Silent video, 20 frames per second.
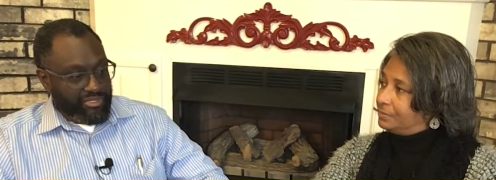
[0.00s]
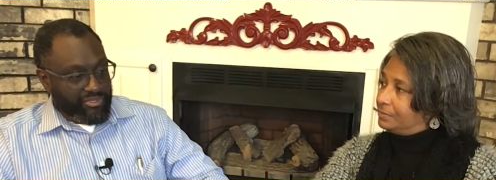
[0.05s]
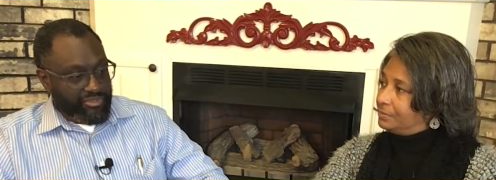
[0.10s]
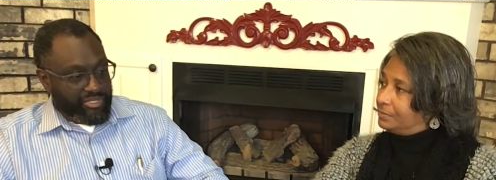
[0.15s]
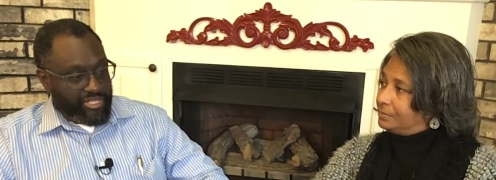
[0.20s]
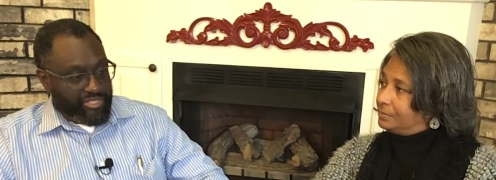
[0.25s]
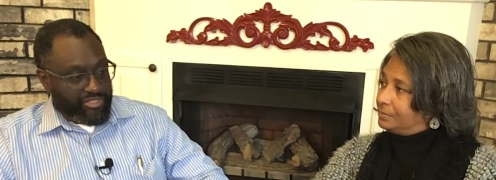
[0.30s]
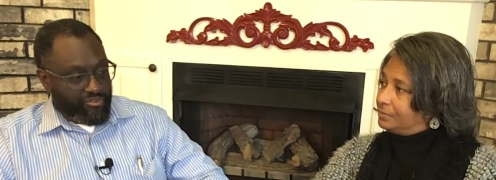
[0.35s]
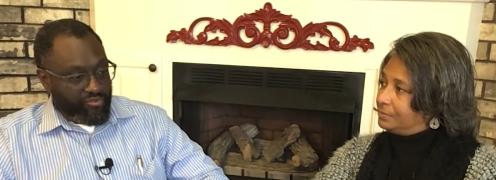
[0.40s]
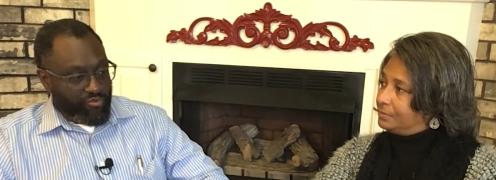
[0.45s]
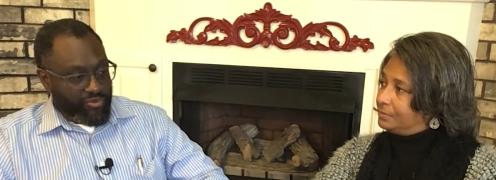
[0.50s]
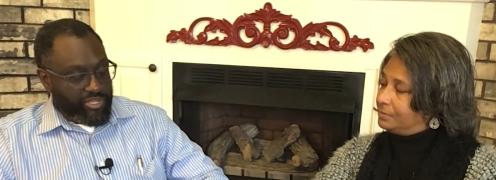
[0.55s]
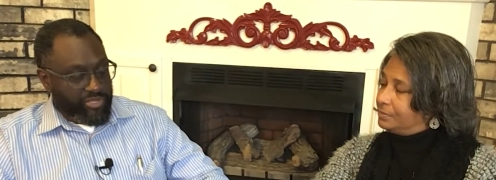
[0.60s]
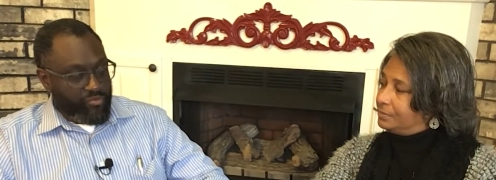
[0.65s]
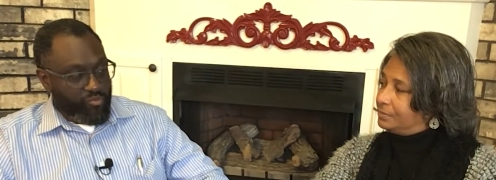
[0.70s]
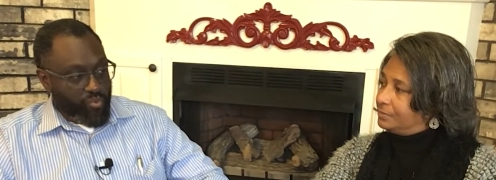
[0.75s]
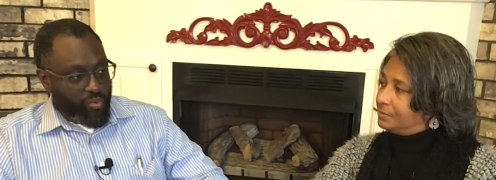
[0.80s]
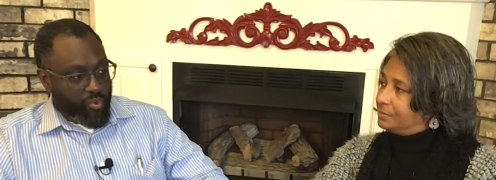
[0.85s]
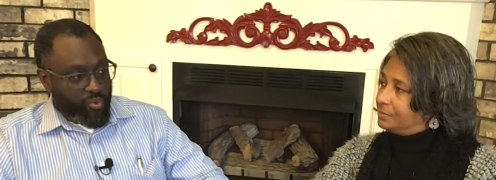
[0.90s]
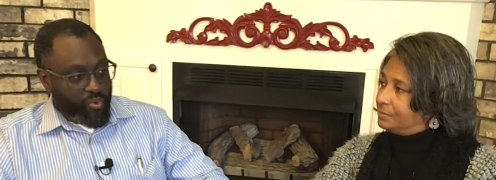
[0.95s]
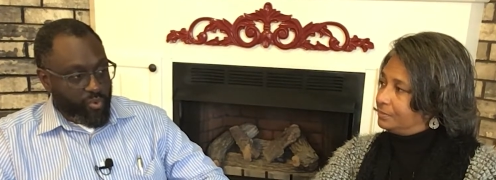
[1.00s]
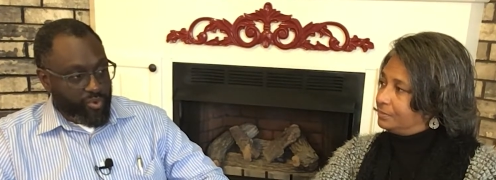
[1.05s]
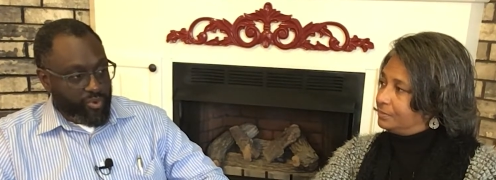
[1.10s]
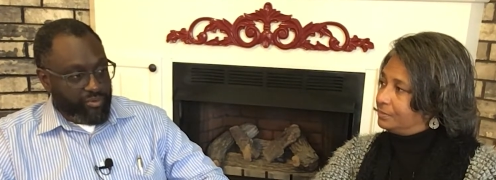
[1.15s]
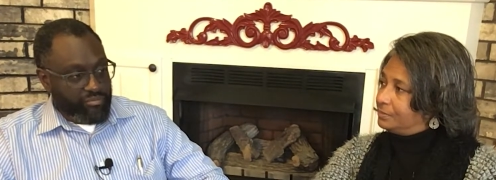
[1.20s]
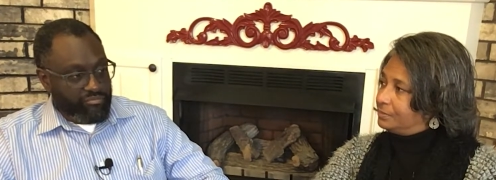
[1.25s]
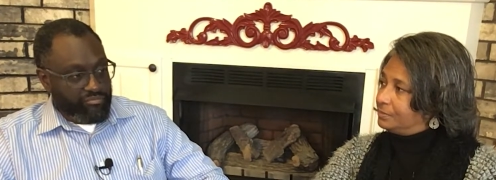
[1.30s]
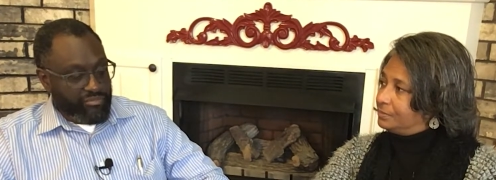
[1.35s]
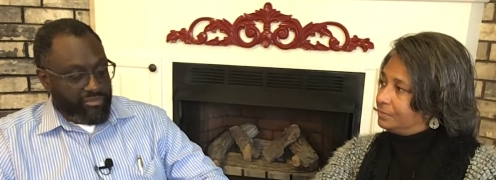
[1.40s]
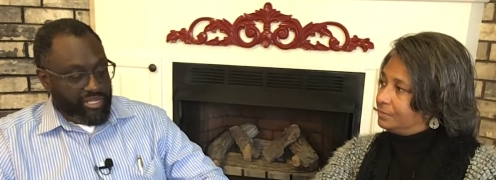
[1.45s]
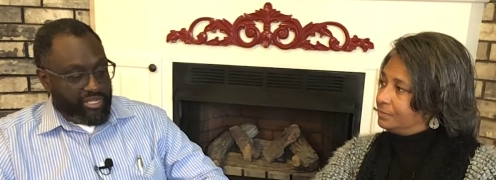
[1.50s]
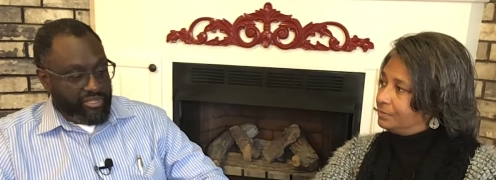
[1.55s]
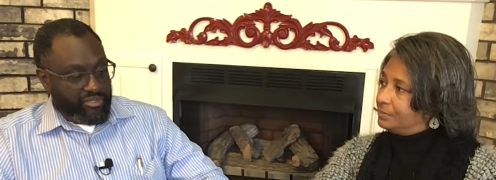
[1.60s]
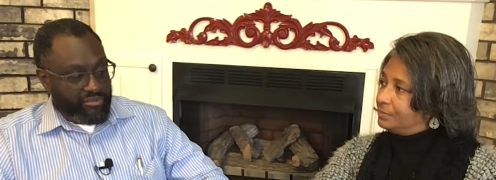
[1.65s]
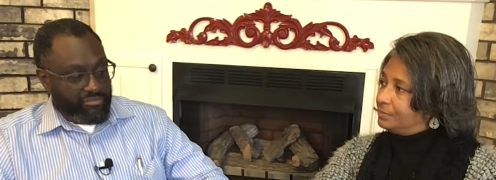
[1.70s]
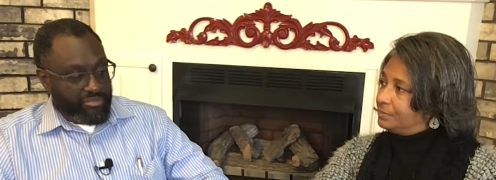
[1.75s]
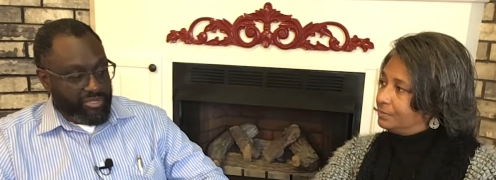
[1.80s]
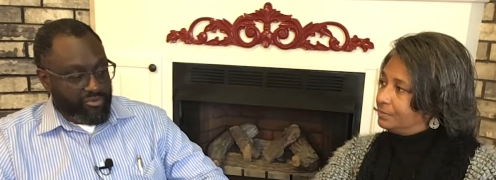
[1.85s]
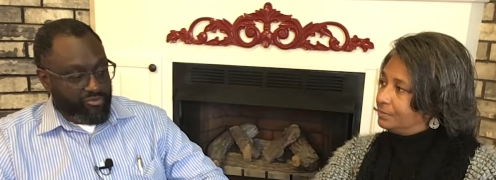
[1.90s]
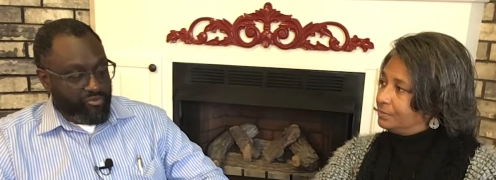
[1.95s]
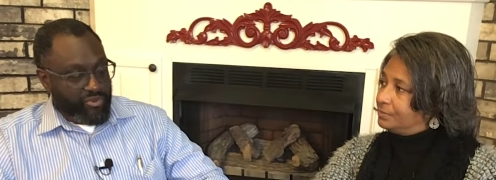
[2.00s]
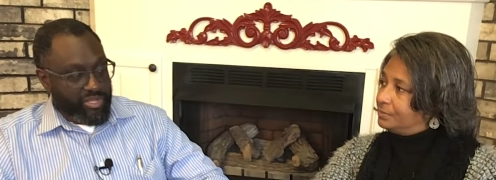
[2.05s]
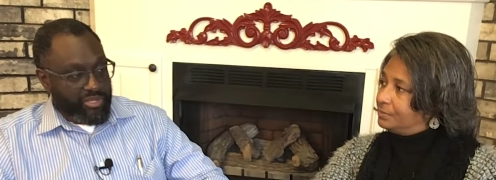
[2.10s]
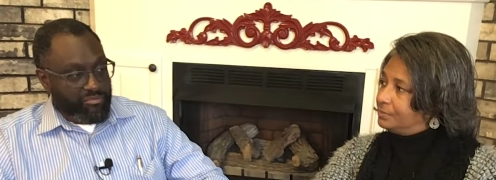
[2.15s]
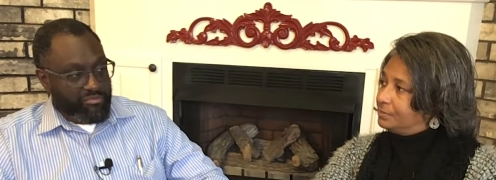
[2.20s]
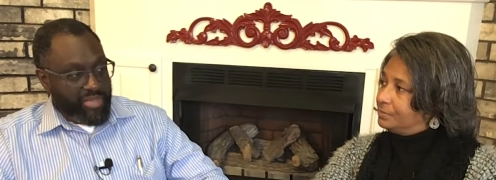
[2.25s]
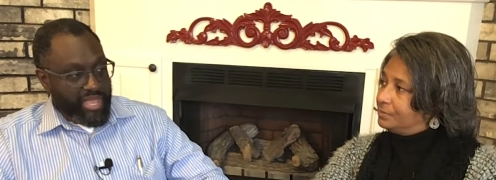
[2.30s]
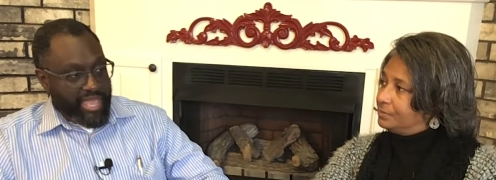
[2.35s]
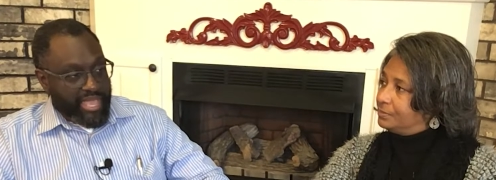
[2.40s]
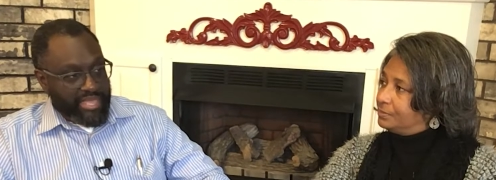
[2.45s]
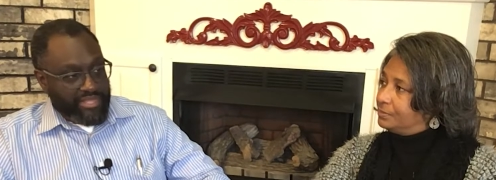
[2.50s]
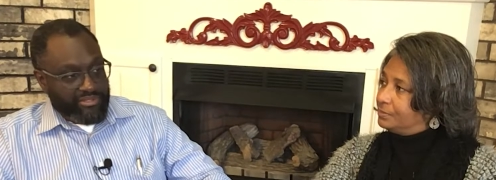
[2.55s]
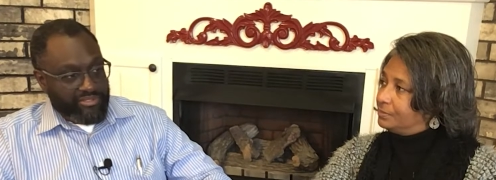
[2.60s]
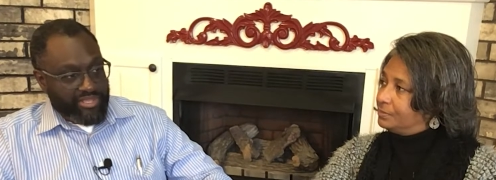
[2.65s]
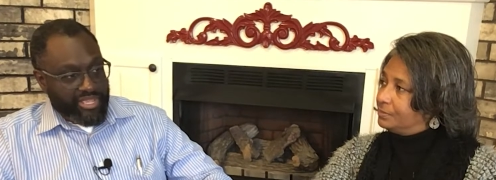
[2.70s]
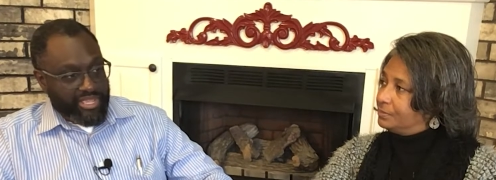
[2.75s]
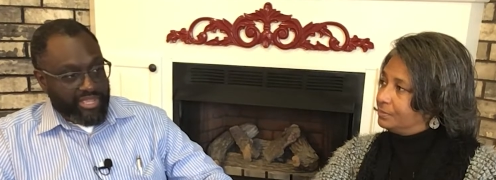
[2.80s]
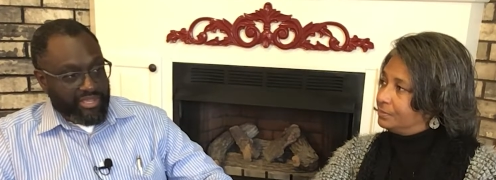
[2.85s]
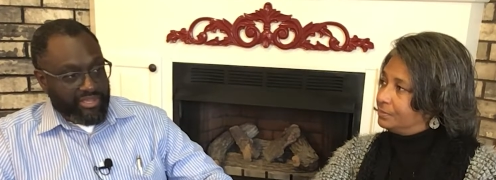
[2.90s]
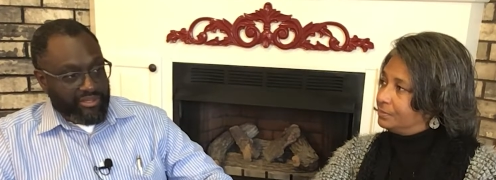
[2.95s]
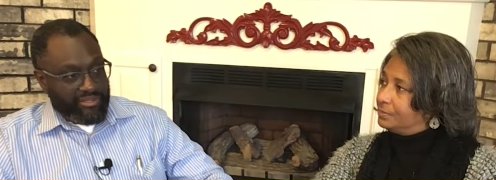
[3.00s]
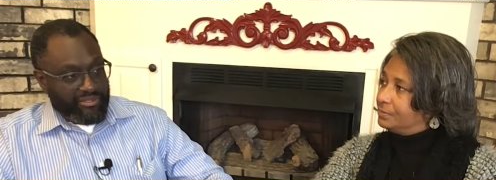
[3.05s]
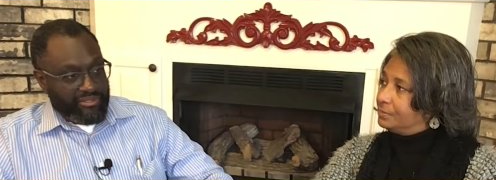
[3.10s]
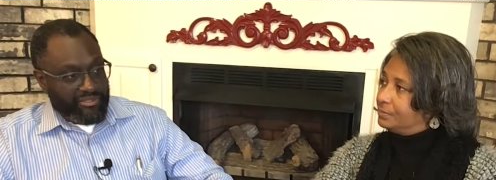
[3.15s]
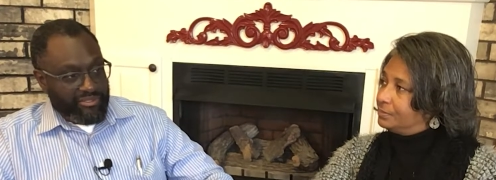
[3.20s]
Speaker 1: that the written word could have been written by Isaiah